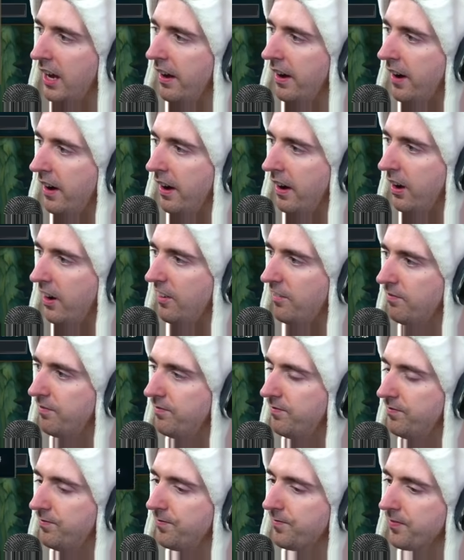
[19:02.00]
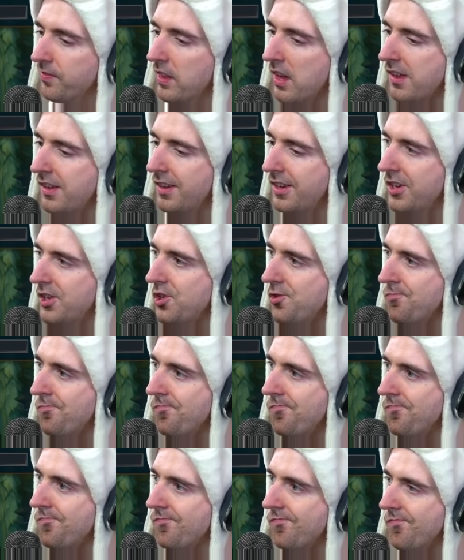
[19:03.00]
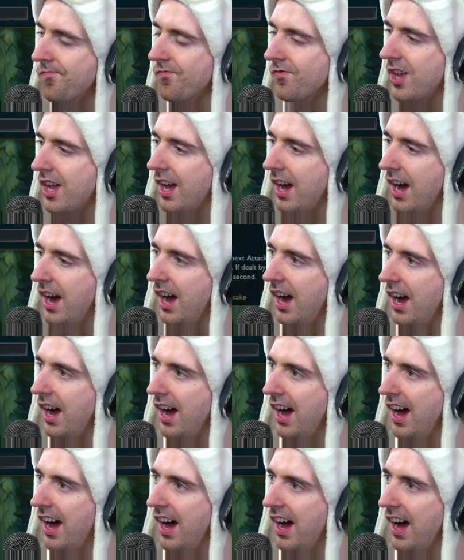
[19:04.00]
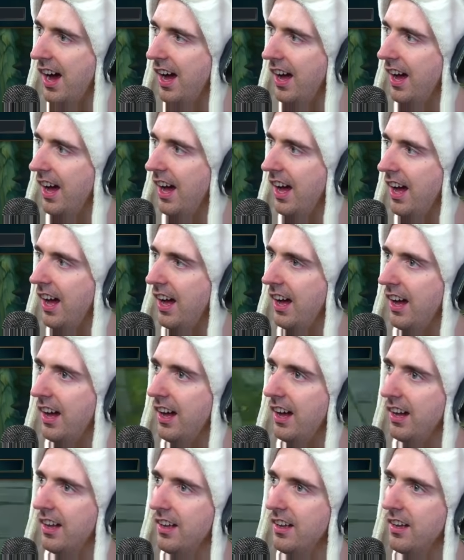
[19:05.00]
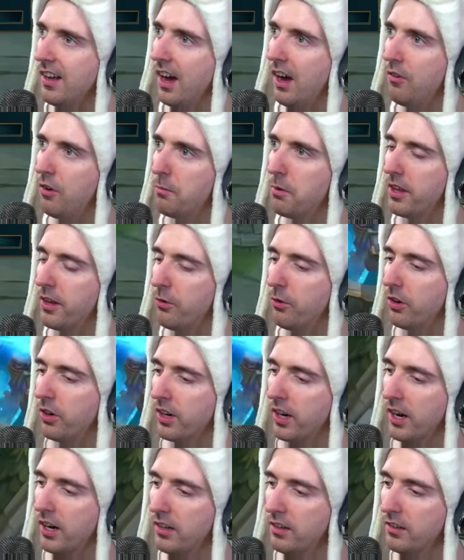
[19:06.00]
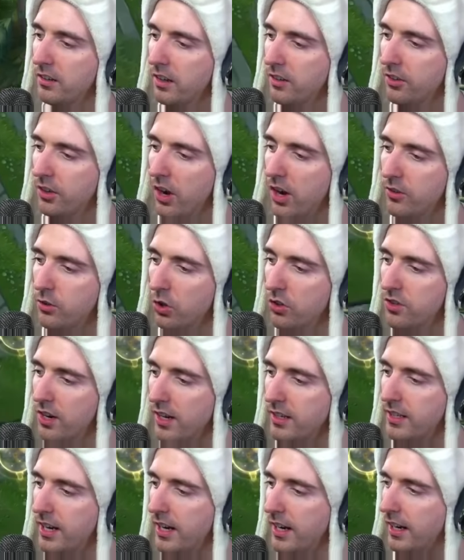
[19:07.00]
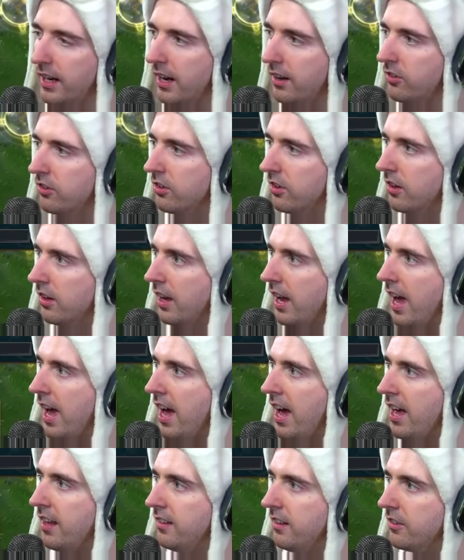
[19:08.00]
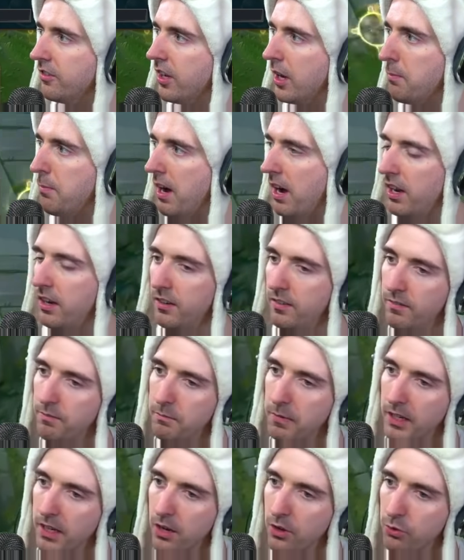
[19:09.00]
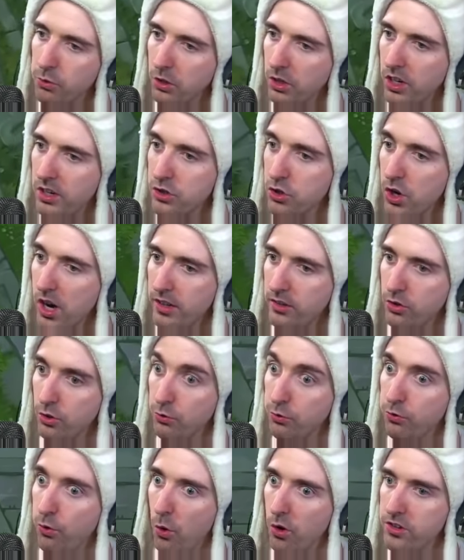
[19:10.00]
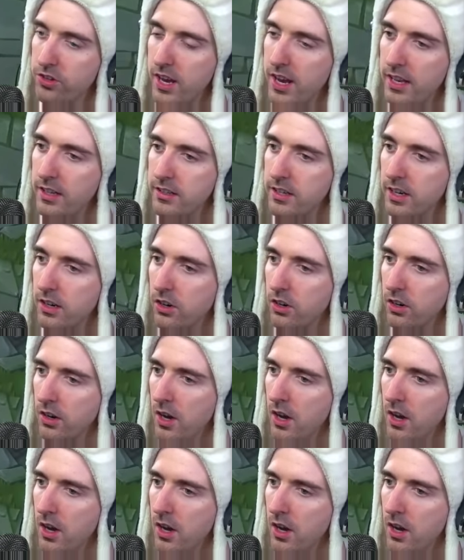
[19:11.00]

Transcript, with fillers: I'm a Blade of the Rune King. Let's go. I told you I'd get it, guys. And let's get a pot. Because we're going to try to force end here.